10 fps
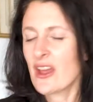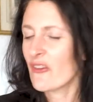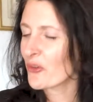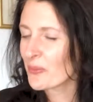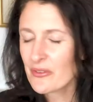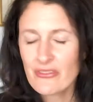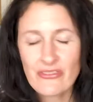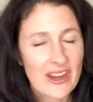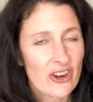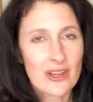from the
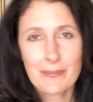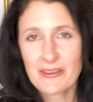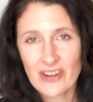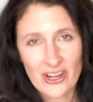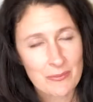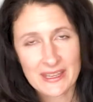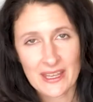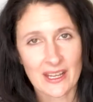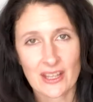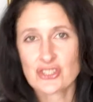very beginning.